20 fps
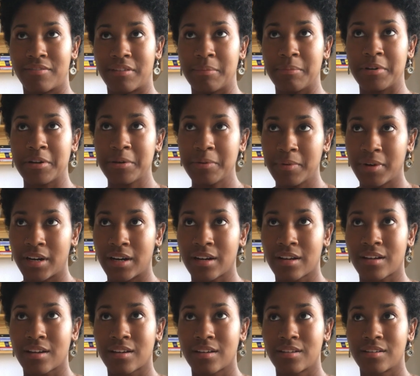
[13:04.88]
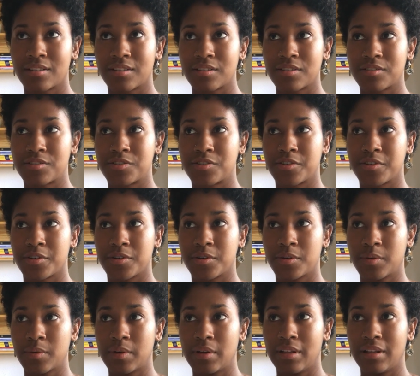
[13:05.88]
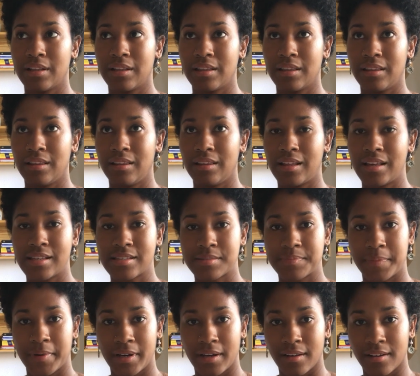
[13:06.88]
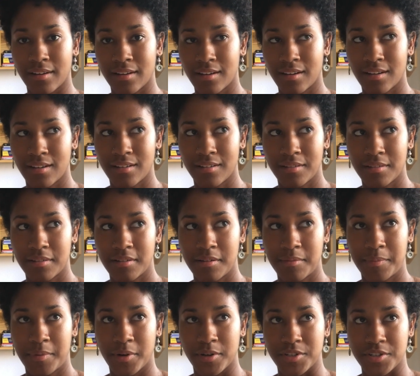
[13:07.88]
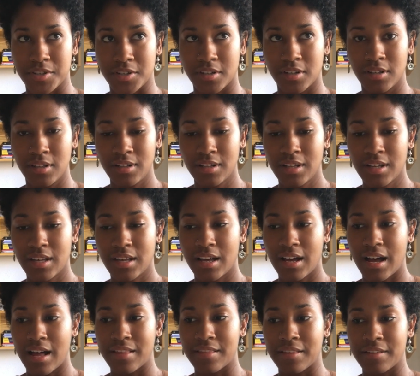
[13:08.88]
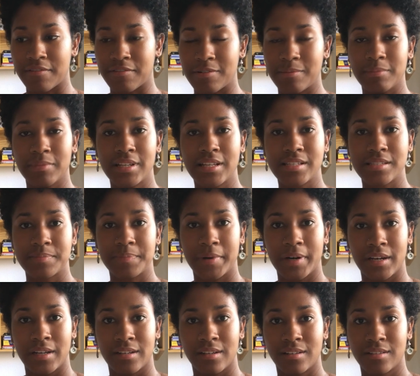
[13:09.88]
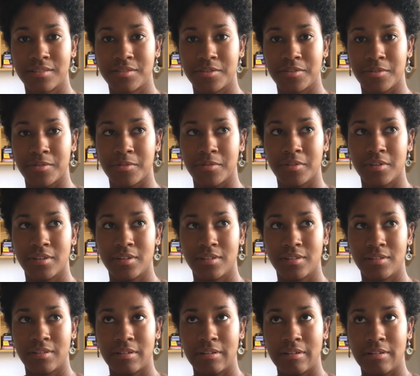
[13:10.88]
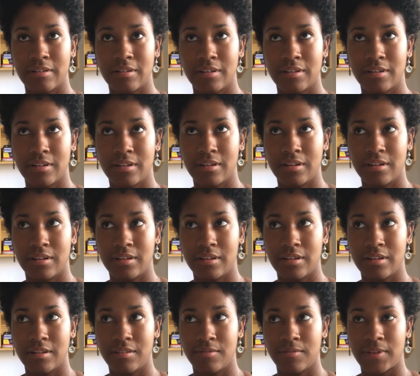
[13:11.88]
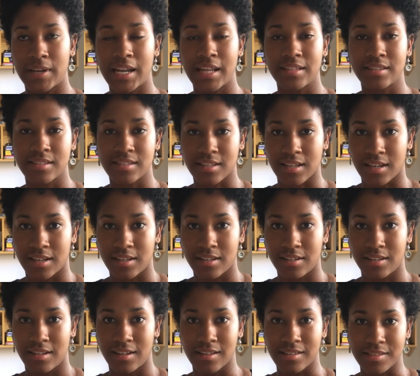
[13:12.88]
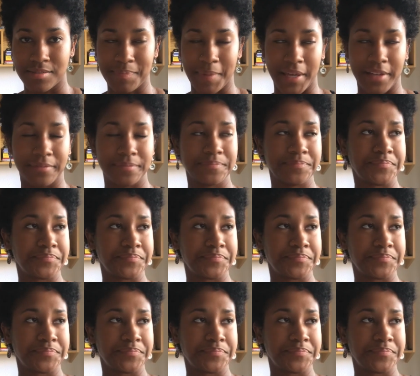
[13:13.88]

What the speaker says: from Newark to Lisbon, Portugal, and then from Lisbon to Valencia, Spain.